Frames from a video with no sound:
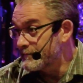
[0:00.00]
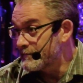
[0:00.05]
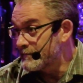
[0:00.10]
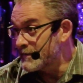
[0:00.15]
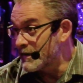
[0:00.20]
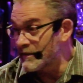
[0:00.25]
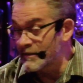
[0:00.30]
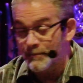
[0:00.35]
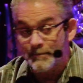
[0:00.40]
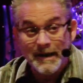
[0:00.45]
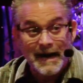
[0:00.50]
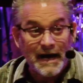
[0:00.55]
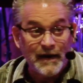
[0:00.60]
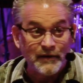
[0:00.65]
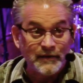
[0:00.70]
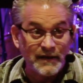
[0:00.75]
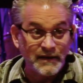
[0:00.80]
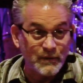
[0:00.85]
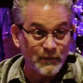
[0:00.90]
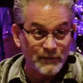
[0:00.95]
Doesn't
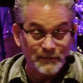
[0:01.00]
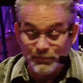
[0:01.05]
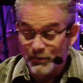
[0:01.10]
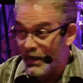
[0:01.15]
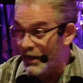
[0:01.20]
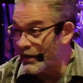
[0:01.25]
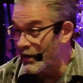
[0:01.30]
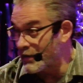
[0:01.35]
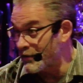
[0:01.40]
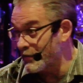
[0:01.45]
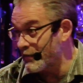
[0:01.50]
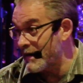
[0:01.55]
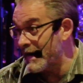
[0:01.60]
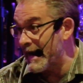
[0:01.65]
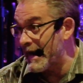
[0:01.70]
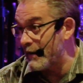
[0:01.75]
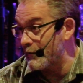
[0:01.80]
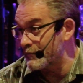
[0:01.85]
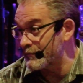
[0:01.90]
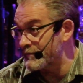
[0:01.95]
matter that there was blood on your
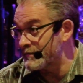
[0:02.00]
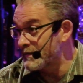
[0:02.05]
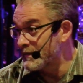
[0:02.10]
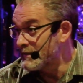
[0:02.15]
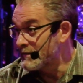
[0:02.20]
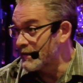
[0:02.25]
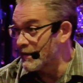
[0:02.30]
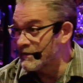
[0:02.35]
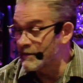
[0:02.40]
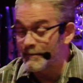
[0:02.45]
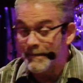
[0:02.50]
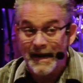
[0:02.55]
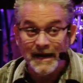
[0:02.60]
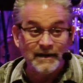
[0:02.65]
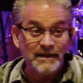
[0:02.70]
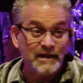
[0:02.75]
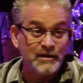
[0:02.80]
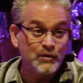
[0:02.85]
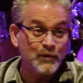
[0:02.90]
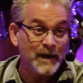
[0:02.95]
house. Doesn't
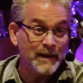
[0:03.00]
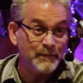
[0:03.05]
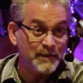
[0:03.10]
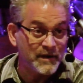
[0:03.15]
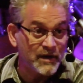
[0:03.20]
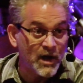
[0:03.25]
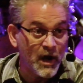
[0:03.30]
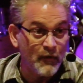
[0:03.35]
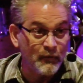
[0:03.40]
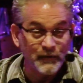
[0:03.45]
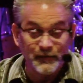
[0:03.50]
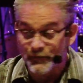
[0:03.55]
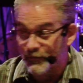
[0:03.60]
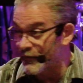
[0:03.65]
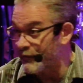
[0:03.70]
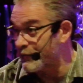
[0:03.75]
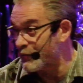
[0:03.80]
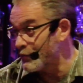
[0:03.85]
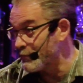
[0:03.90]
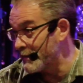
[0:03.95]
matter that you had been covered for
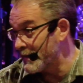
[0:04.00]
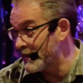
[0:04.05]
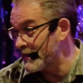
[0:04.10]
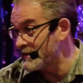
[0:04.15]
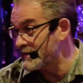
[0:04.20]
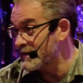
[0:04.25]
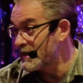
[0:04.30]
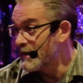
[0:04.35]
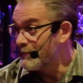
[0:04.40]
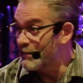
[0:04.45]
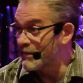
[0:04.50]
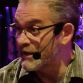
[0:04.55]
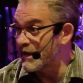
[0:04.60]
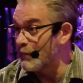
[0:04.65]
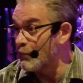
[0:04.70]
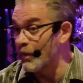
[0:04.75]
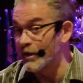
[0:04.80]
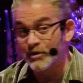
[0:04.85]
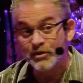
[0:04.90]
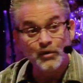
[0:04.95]
a few minutes. But
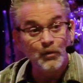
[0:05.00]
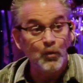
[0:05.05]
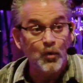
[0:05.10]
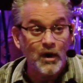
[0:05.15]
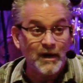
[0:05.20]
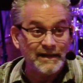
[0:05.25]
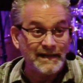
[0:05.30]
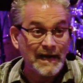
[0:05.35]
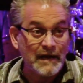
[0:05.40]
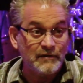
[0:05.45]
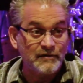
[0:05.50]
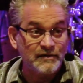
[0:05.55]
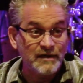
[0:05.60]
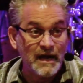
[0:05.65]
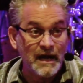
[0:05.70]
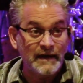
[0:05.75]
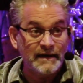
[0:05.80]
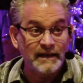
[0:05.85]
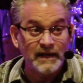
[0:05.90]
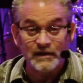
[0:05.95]
then once you walked
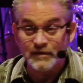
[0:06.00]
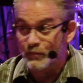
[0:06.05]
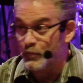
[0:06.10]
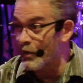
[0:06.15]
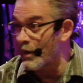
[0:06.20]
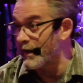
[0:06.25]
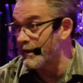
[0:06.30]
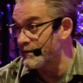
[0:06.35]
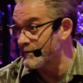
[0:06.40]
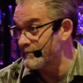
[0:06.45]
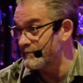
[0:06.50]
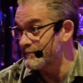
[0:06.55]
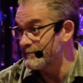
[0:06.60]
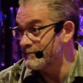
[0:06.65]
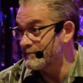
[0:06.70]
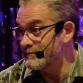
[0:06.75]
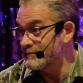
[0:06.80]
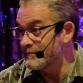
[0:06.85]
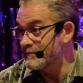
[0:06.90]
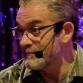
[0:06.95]
outside, guess what?
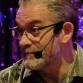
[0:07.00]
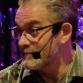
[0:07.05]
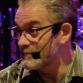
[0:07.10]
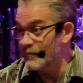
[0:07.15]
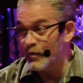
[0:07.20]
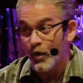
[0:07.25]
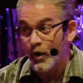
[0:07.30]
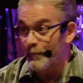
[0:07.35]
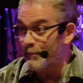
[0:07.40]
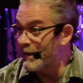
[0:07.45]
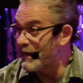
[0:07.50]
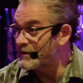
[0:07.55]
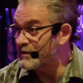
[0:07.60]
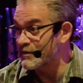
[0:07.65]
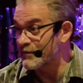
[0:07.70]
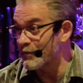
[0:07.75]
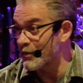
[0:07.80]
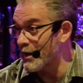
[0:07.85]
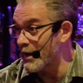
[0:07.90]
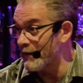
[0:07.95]
All bets
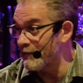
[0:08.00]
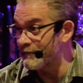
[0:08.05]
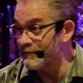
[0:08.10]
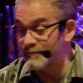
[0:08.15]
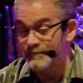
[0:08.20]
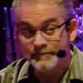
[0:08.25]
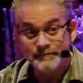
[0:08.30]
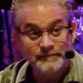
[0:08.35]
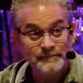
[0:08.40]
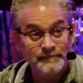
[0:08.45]
are off.